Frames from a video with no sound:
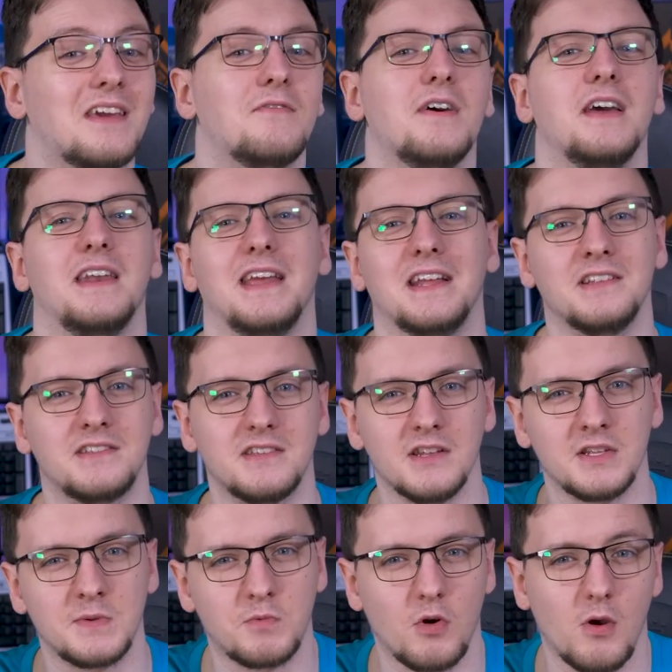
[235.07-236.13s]
give it an
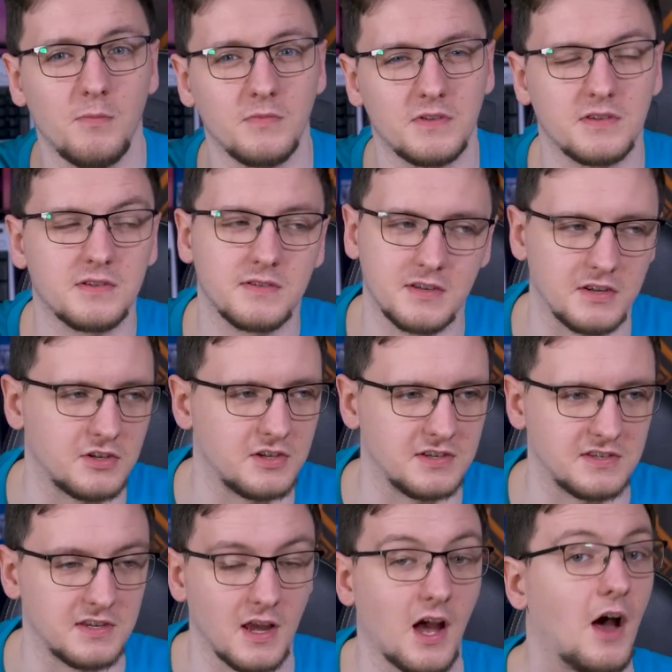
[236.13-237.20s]
instance prompt, such
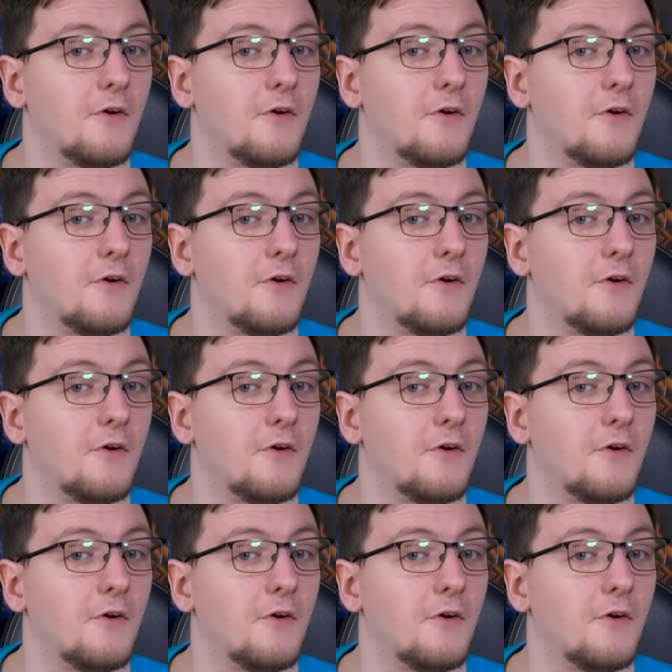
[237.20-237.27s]
as